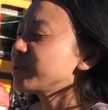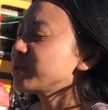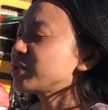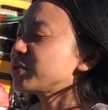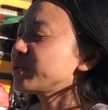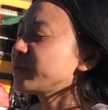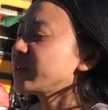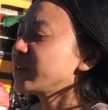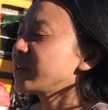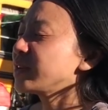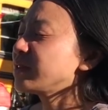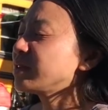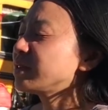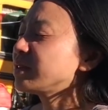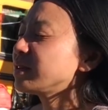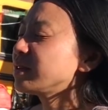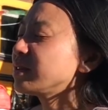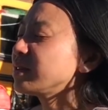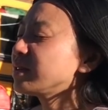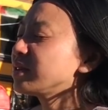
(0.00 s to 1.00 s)
between
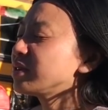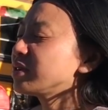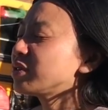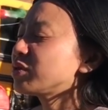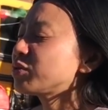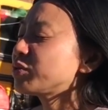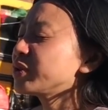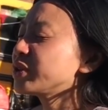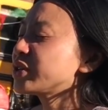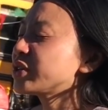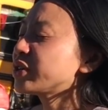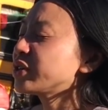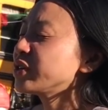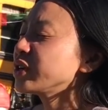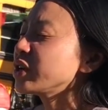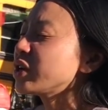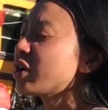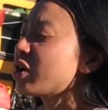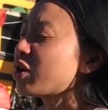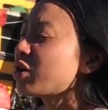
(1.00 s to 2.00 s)

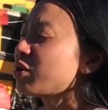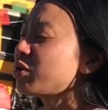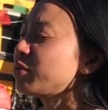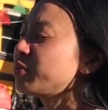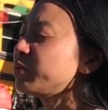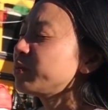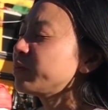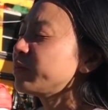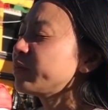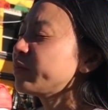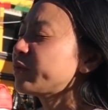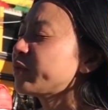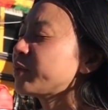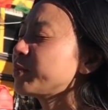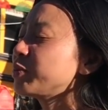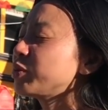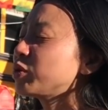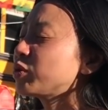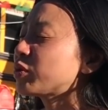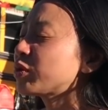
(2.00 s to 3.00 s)
returning home
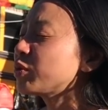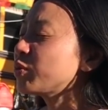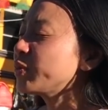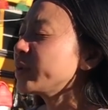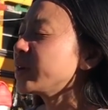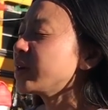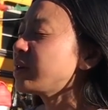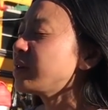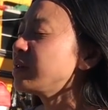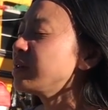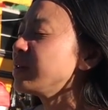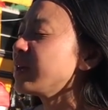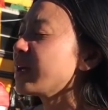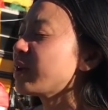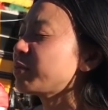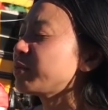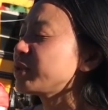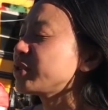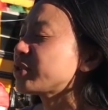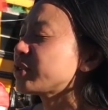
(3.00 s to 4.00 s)
from your will
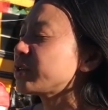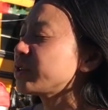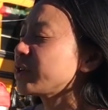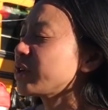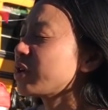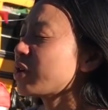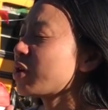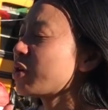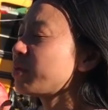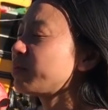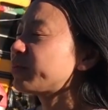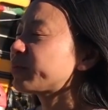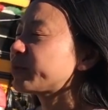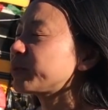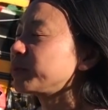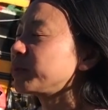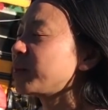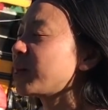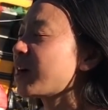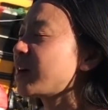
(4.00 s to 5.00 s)
and returning home
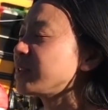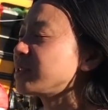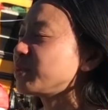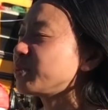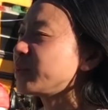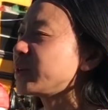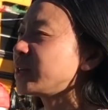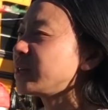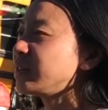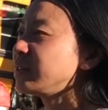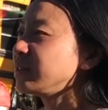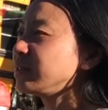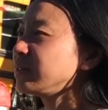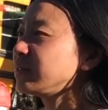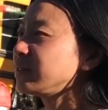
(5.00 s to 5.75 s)
from God's will?